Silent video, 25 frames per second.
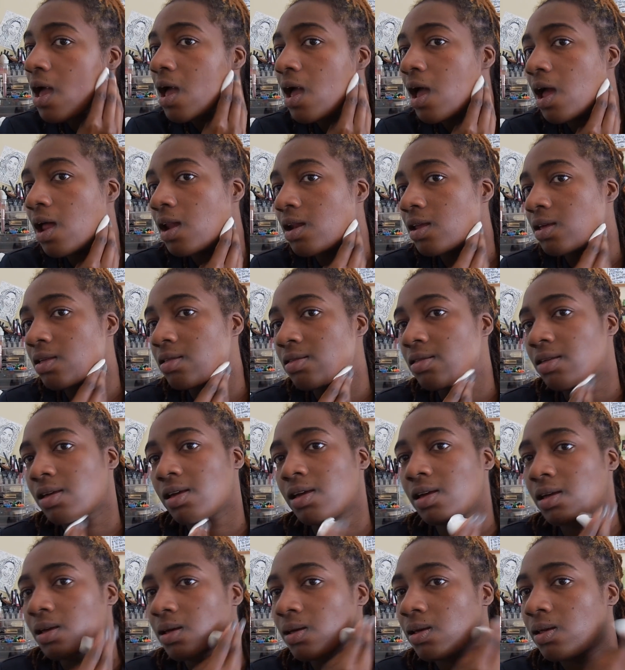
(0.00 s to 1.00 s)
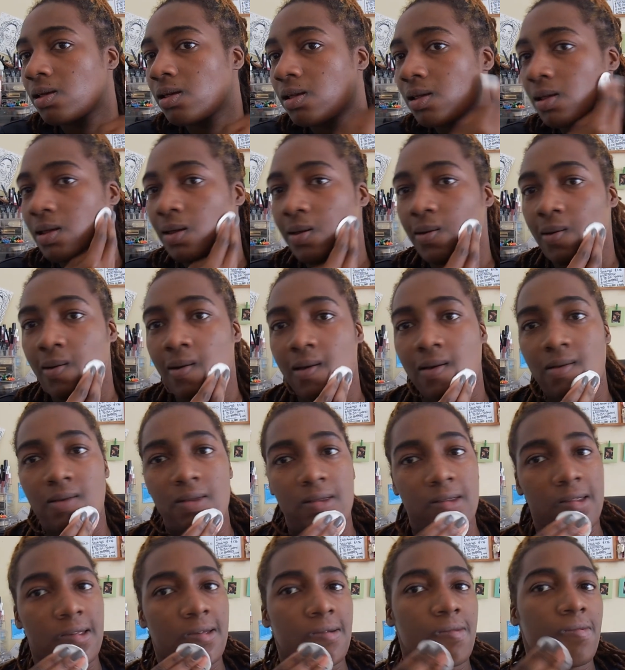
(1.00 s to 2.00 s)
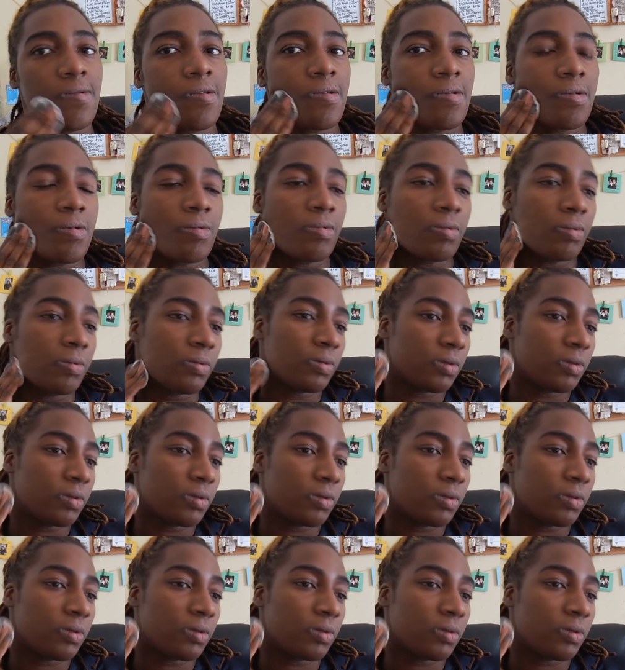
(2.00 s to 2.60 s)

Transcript: anything in the oil.